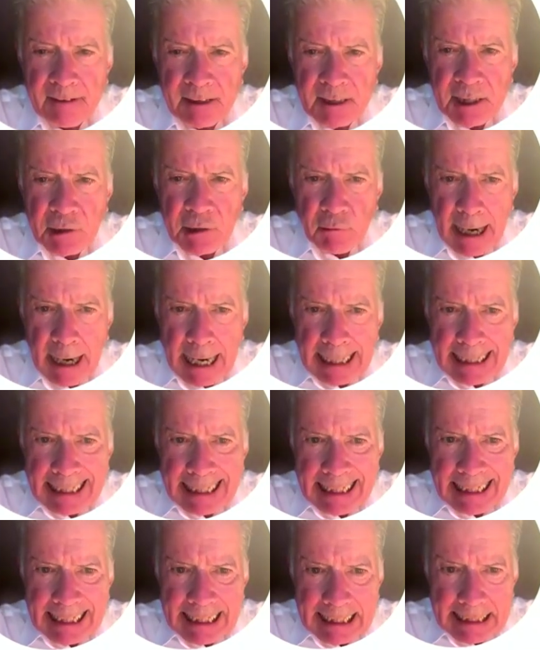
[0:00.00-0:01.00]

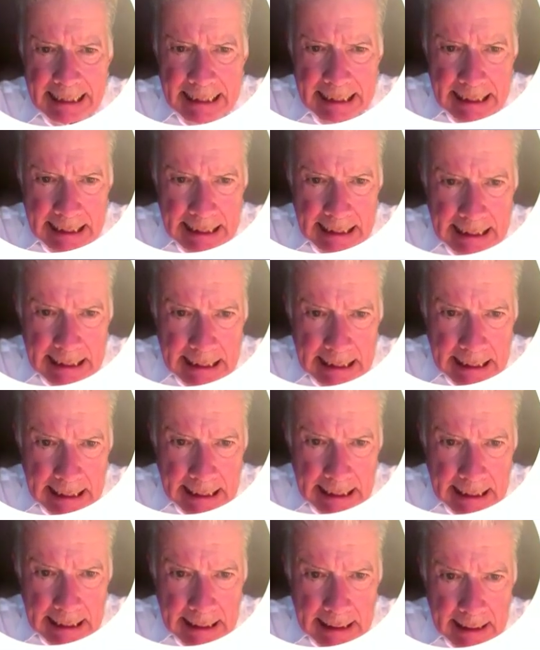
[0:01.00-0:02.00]
strikingly,
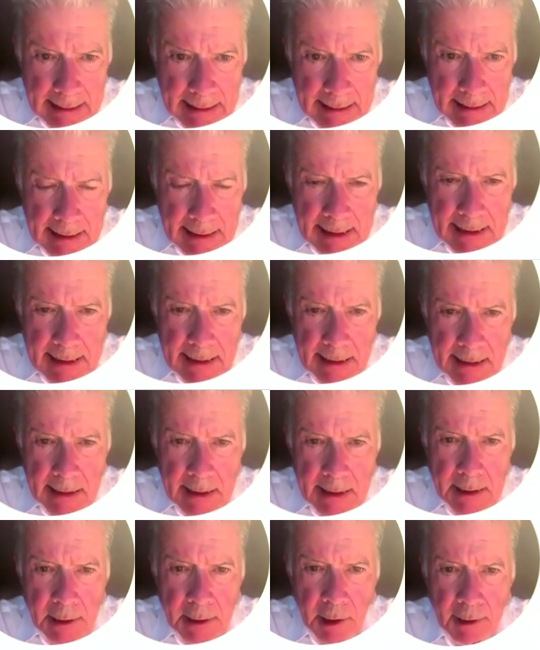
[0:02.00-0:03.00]
this
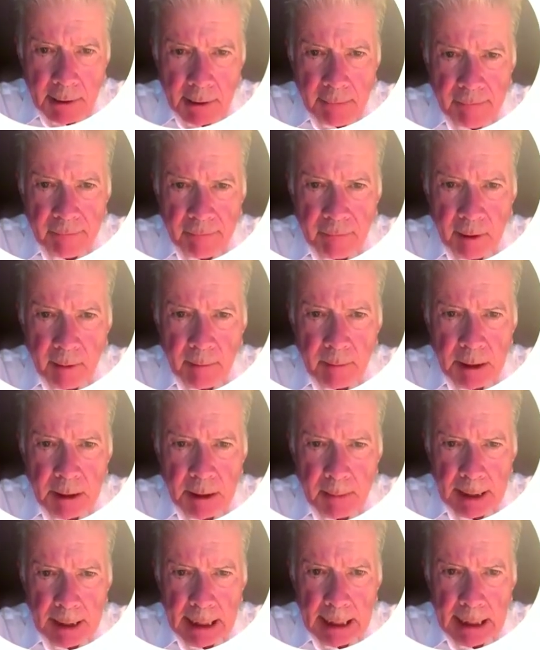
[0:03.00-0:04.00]
study from
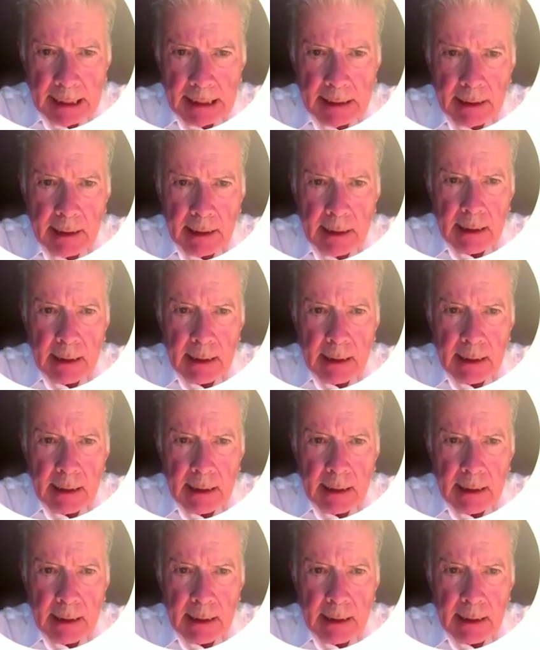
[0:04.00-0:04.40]
Japan